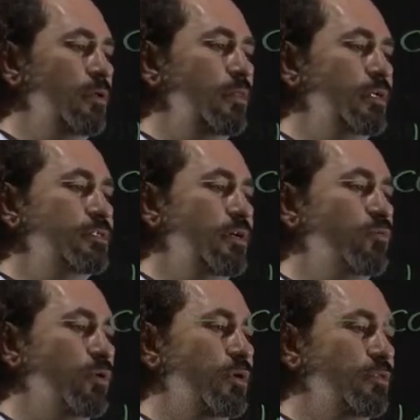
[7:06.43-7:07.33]
less
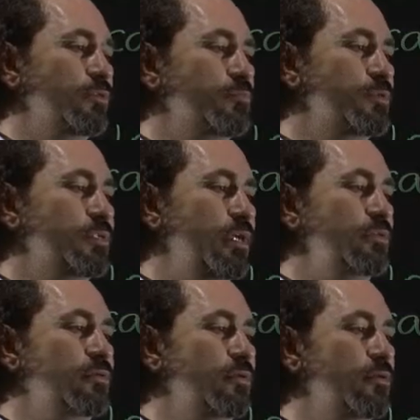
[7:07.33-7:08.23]
than
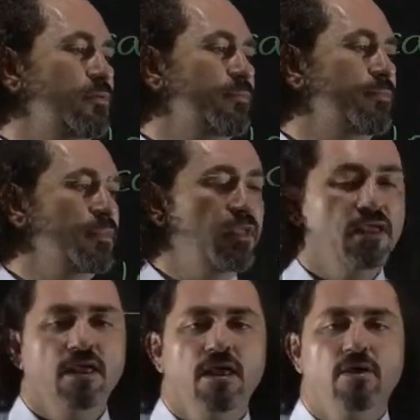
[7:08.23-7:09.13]
100%,
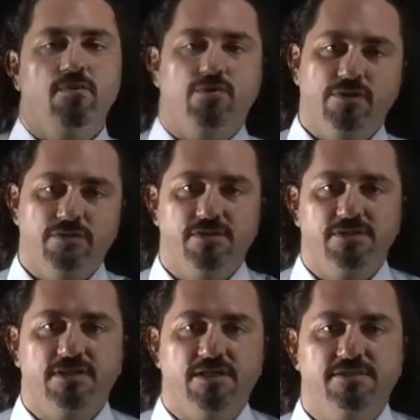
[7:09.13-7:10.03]
we're going to
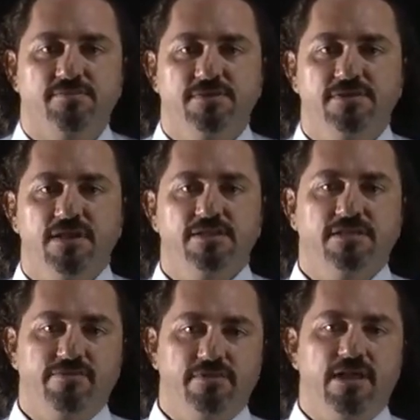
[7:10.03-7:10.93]
discuss the mistakes.
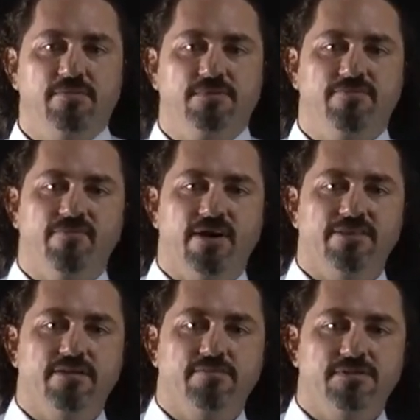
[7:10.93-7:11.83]
I will help them
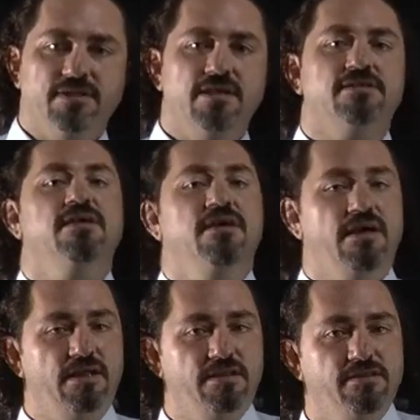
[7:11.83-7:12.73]
find their mistakes,
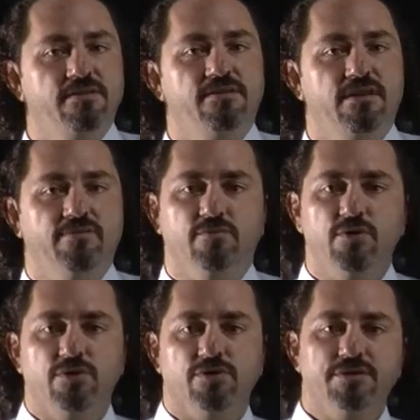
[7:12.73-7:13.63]
and they will
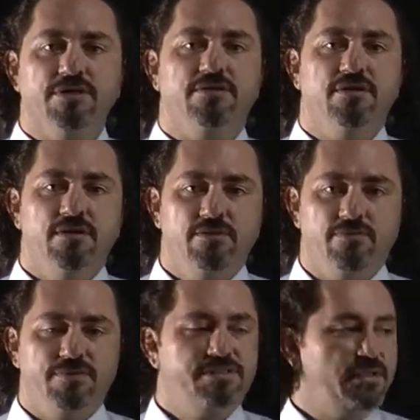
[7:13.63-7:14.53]
work on it,
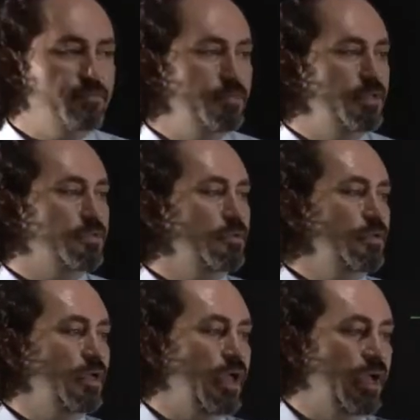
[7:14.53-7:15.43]
resubmit,
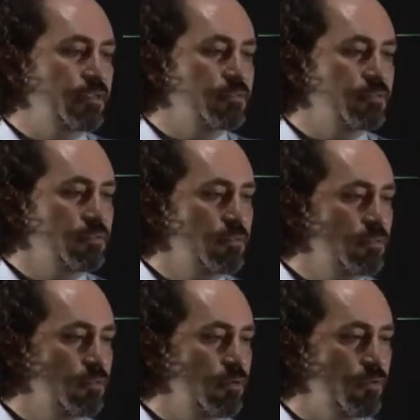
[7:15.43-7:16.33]
and
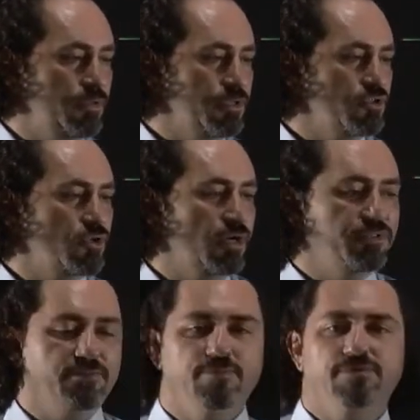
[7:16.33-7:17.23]
reach
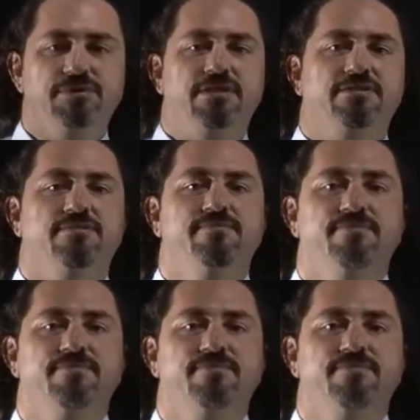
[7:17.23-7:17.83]
100%.